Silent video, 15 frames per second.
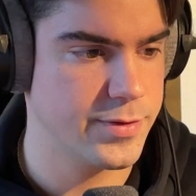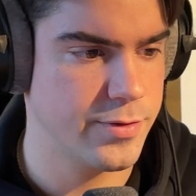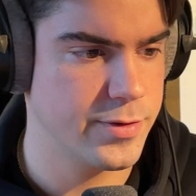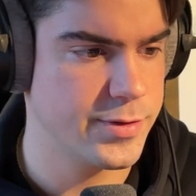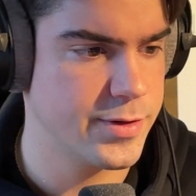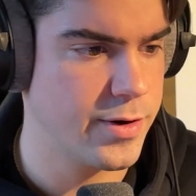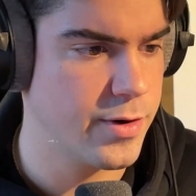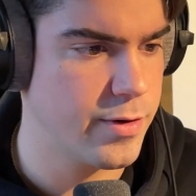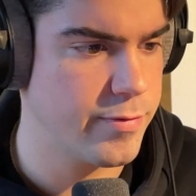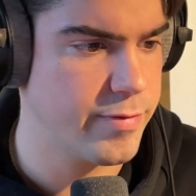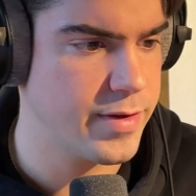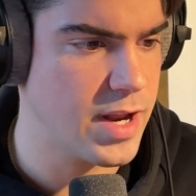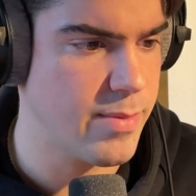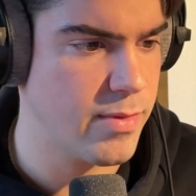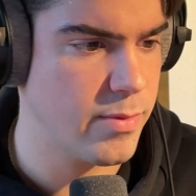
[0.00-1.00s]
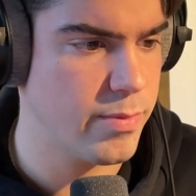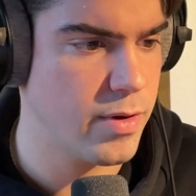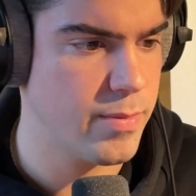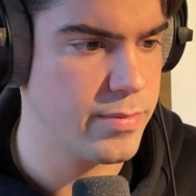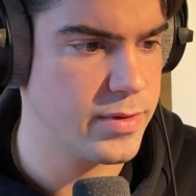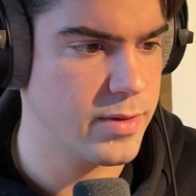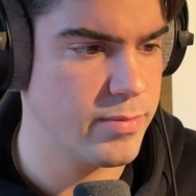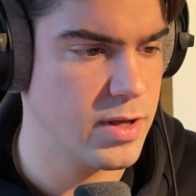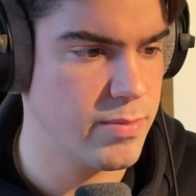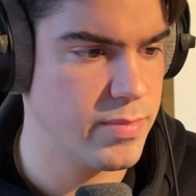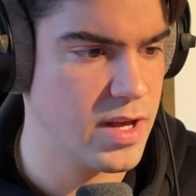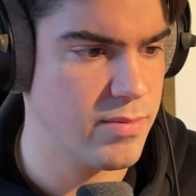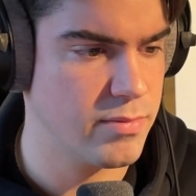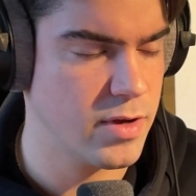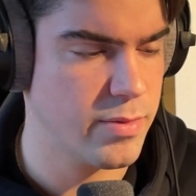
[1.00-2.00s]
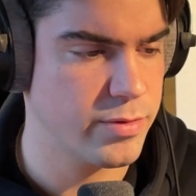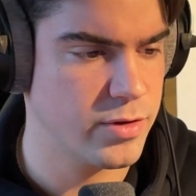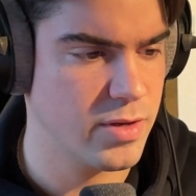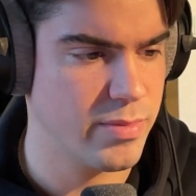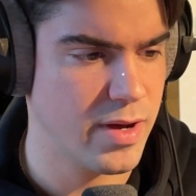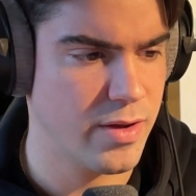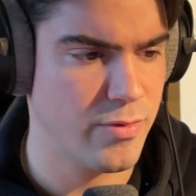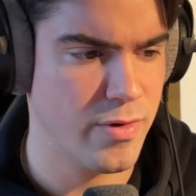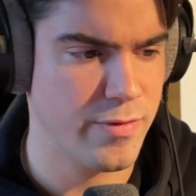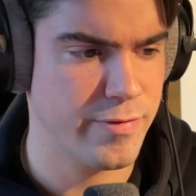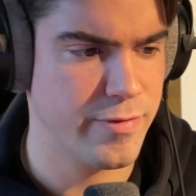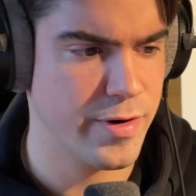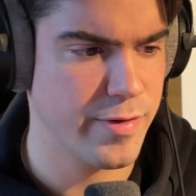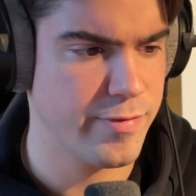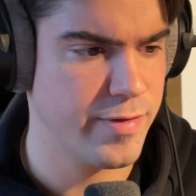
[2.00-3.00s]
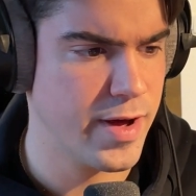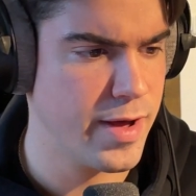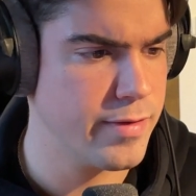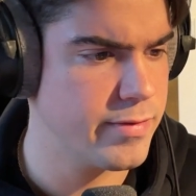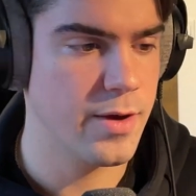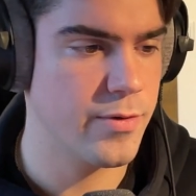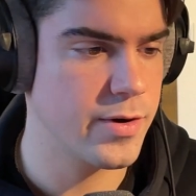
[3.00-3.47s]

to start off with, I'm gonna bump the BPM up to about 145.